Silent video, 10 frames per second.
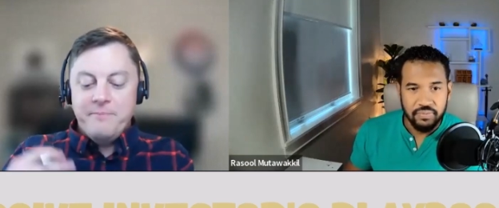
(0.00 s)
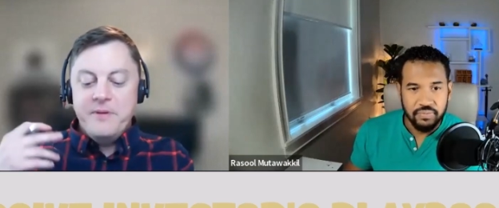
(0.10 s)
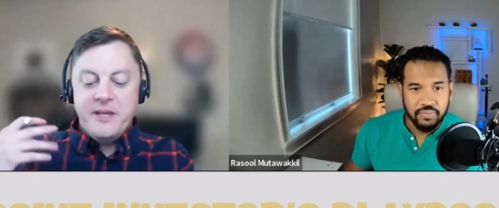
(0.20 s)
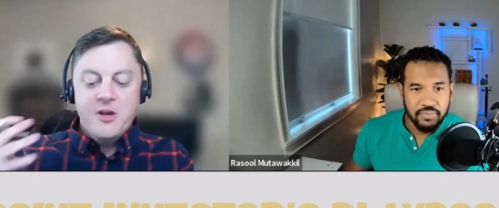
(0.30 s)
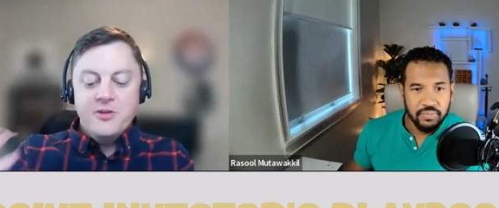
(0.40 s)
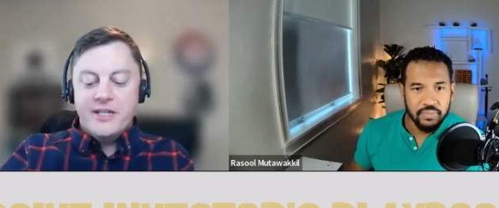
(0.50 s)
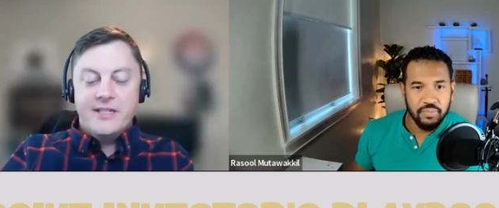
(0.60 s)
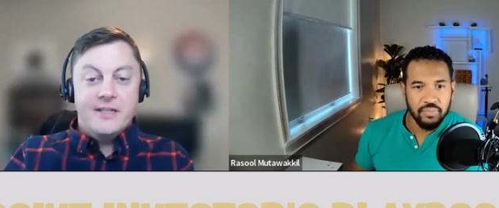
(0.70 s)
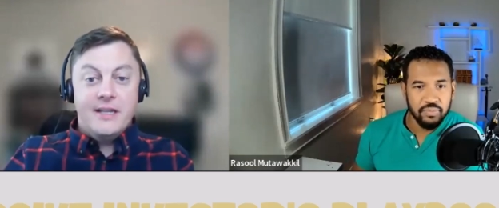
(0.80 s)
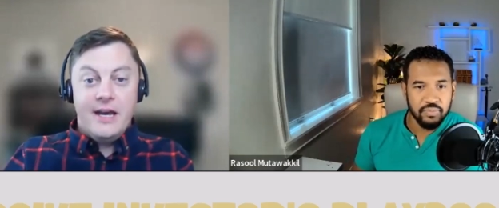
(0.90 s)
Speaker 1: huge
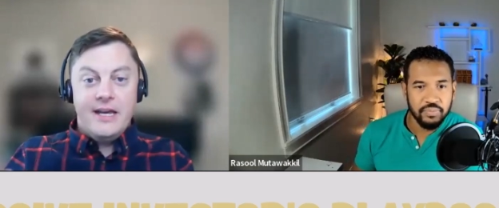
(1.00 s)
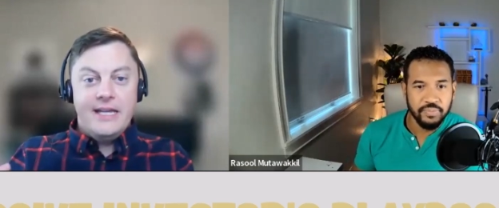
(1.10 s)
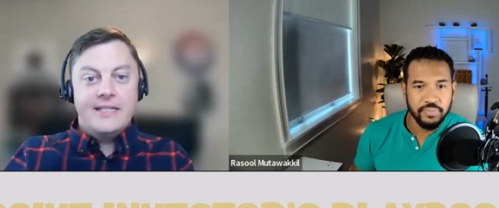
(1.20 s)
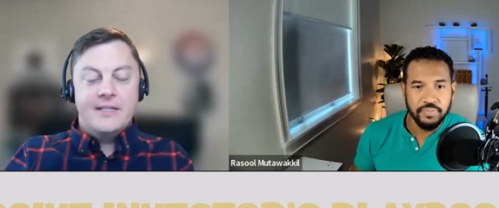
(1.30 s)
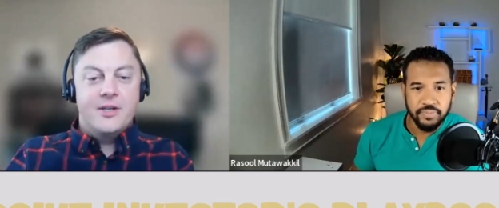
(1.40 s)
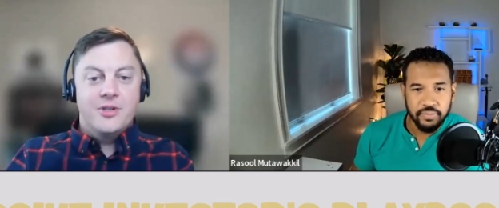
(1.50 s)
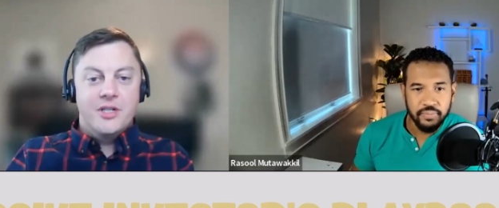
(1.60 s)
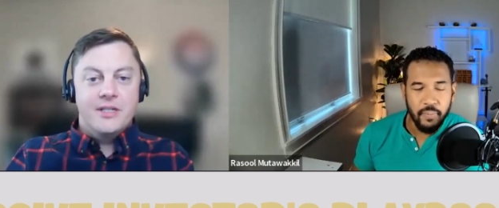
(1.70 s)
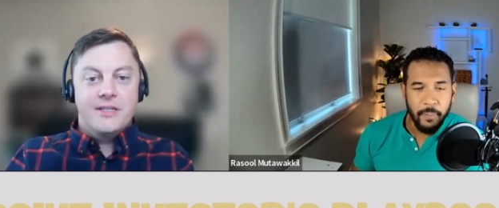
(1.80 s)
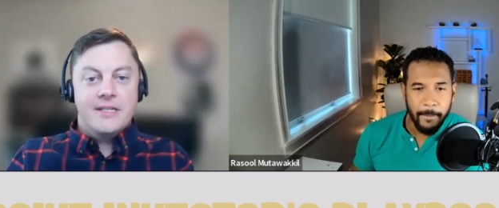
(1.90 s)
uh,
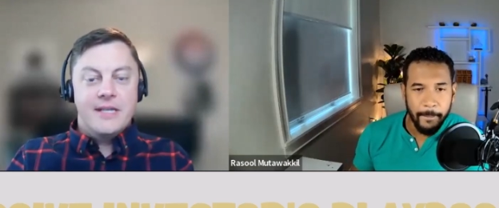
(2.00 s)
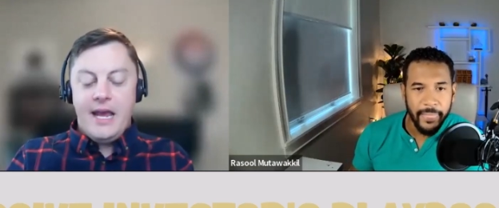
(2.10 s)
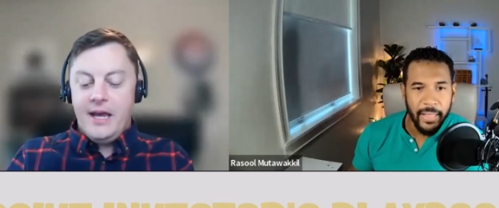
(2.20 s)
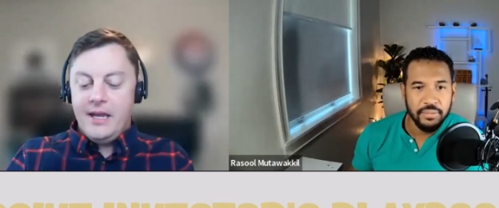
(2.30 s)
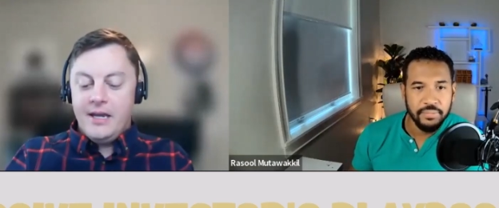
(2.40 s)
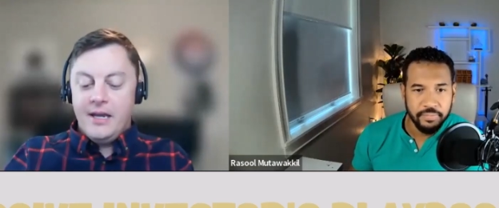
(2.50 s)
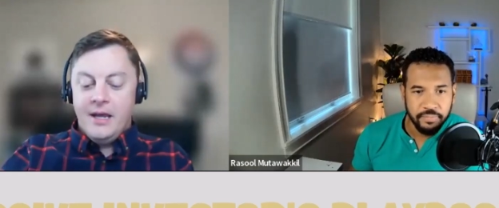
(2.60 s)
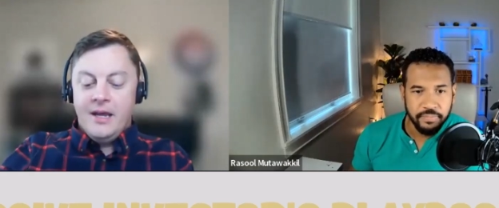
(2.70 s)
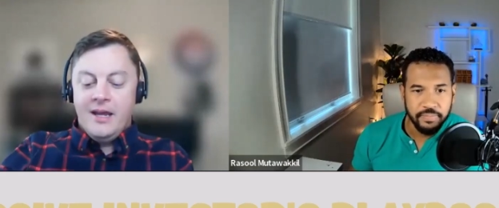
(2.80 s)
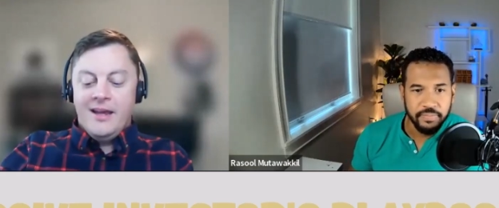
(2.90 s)
institutions and
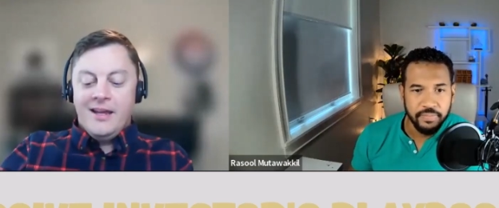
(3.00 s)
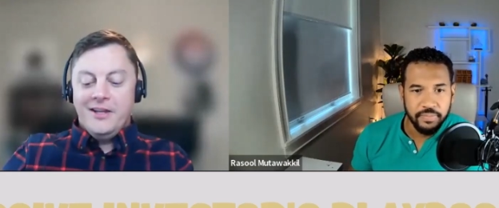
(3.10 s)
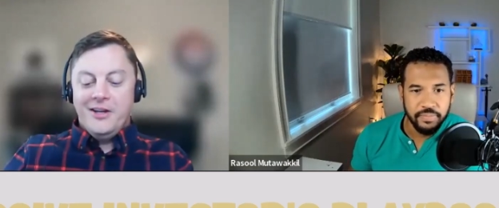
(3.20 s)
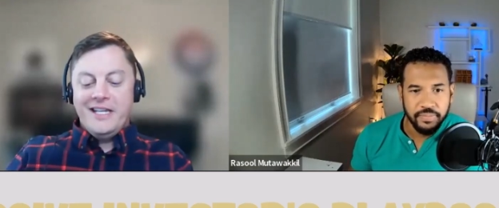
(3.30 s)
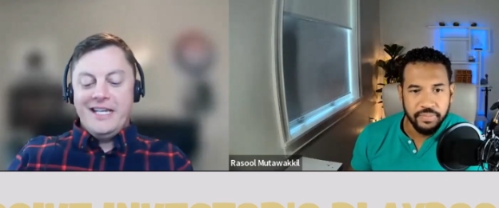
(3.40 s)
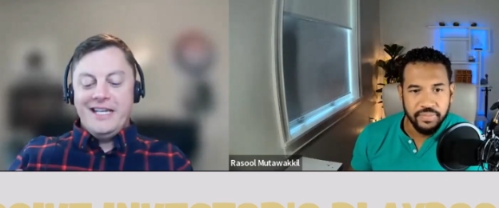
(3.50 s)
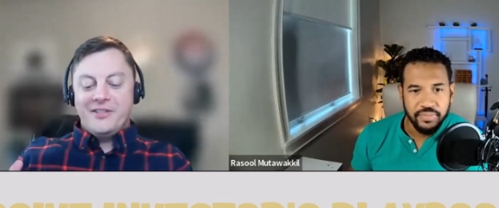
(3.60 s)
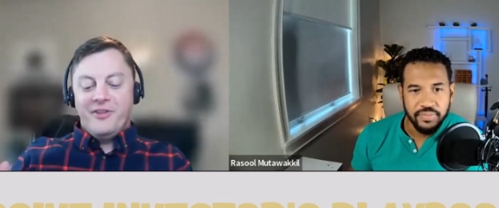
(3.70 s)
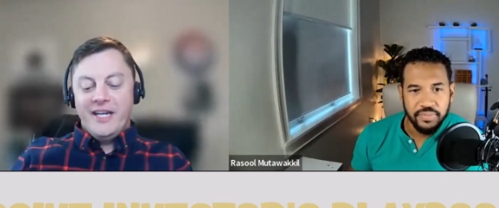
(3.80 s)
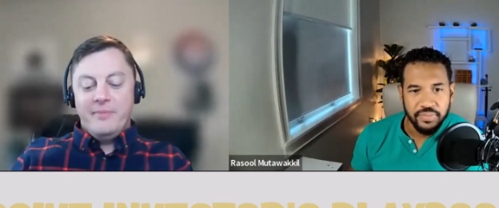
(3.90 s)
you know, it, it's
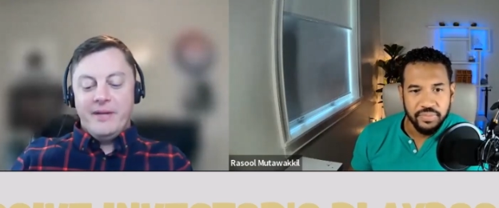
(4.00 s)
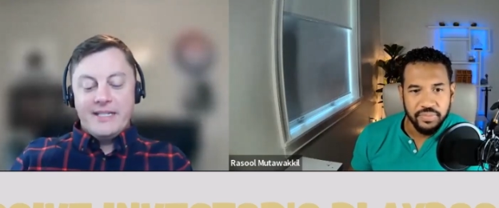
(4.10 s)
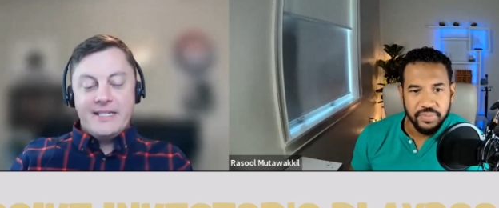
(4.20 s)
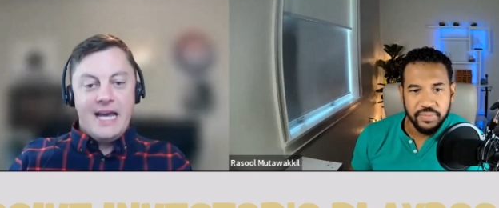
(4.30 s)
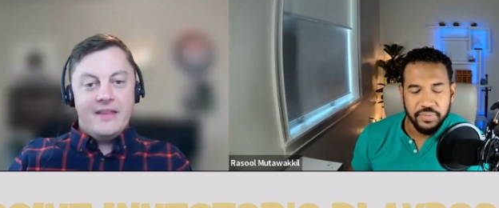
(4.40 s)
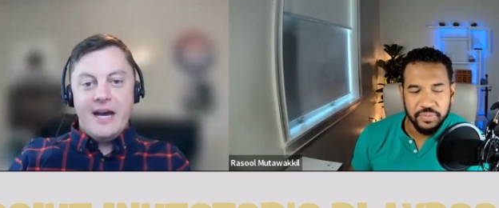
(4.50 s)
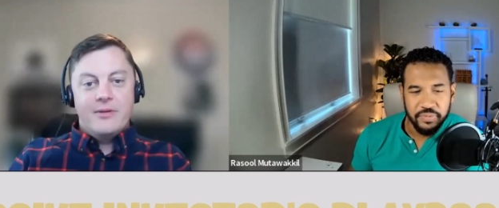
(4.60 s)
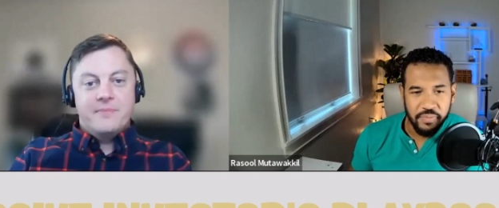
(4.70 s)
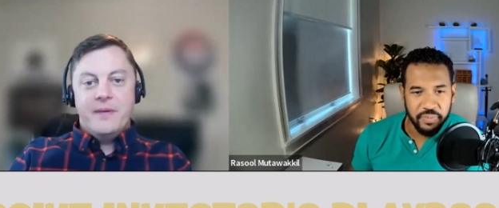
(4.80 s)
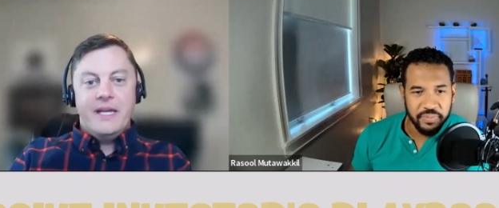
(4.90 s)
funny because that that
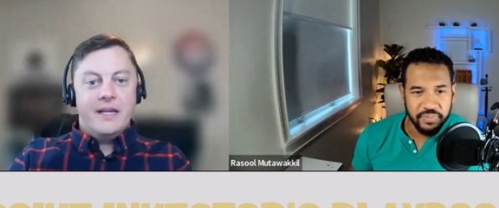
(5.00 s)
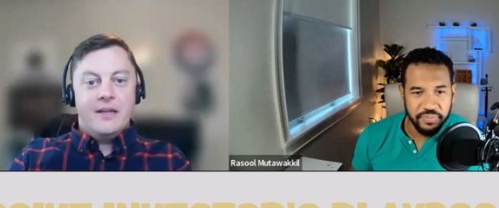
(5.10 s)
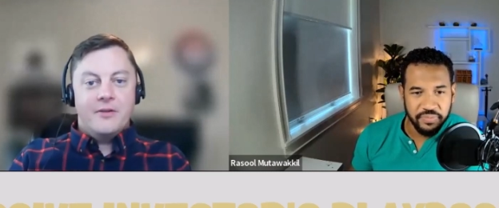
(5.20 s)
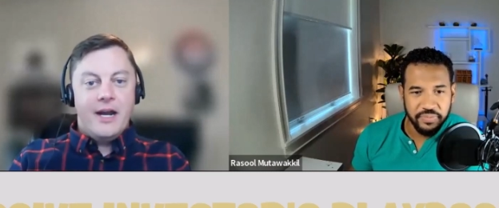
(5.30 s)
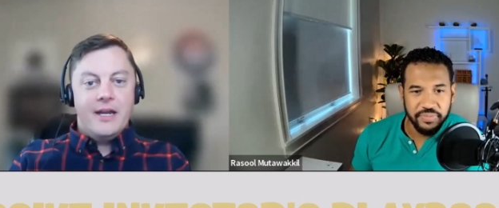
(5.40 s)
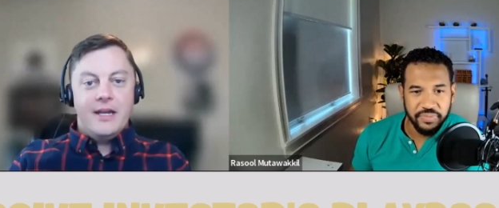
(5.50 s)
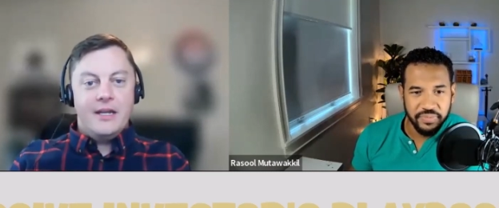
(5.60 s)
was me, right?